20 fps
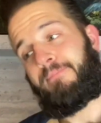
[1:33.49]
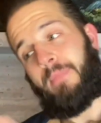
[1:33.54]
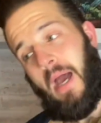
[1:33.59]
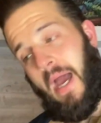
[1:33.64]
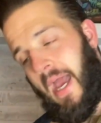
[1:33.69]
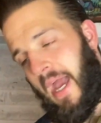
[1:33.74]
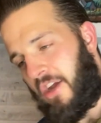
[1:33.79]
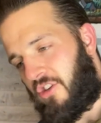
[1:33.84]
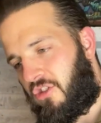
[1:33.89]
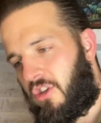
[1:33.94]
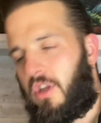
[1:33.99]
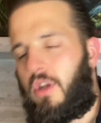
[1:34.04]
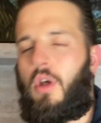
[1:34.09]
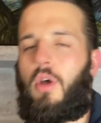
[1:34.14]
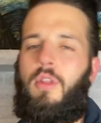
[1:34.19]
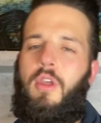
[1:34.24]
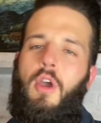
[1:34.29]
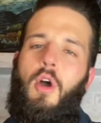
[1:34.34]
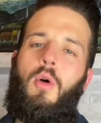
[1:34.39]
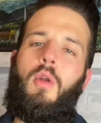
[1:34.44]
I actually know
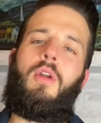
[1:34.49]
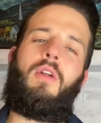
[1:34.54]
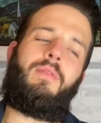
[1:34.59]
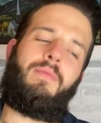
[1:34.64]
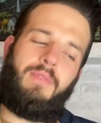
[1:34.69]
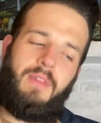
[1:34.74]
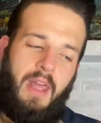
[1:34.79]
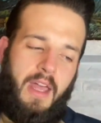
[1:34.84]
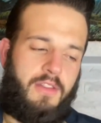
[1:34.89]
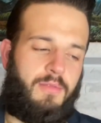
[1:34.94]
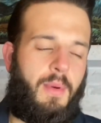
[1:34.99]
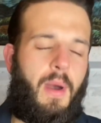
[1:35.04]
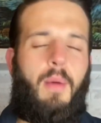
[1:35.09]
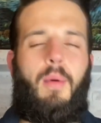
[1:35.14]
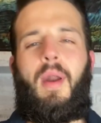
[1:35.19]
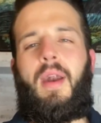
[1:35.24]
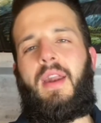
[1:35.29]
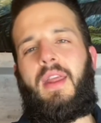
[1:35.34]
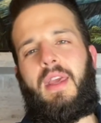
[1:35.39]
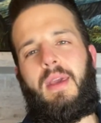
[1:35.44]
the owner. That's why I
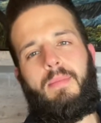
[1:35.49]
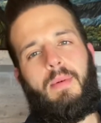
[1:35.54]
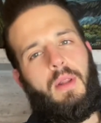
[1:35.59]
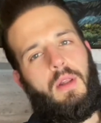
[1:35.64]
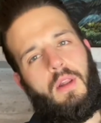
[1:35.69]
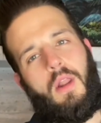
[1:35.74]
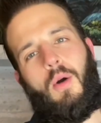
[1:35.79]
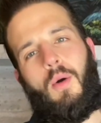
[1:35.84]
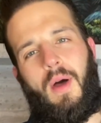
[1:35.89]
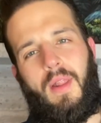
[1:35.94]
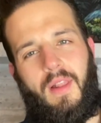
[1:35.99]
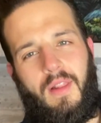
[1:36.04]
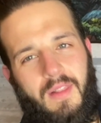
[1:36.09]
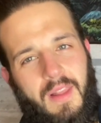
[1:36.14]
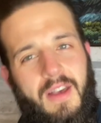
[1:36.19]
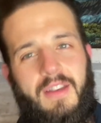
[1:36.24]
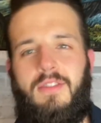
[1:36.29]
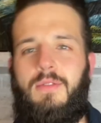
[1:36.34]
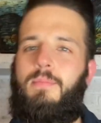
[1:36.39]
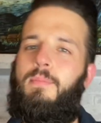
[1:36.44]
wanted to keep it low on the
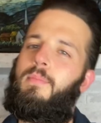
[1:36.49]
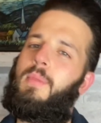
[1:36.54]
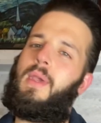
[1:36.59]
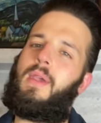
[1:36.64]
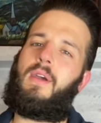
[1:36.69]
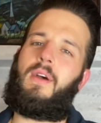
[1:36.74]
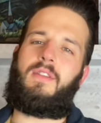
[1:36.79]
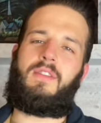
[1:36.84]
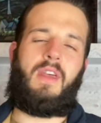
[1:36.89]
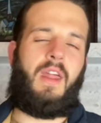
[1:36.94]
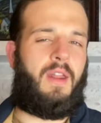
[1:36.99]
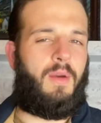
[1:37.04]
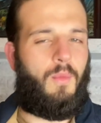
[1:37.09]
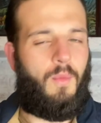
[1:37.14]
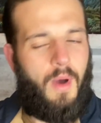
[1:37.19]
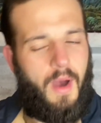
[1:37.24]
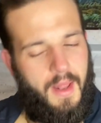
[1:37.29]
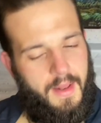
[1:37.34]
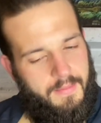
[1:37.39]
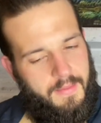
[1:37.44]
list, because I didn't
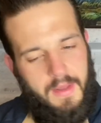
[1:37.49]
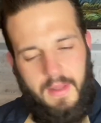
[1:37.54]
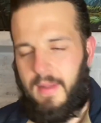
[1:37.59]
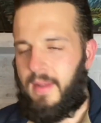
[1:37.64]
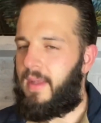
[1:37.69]
want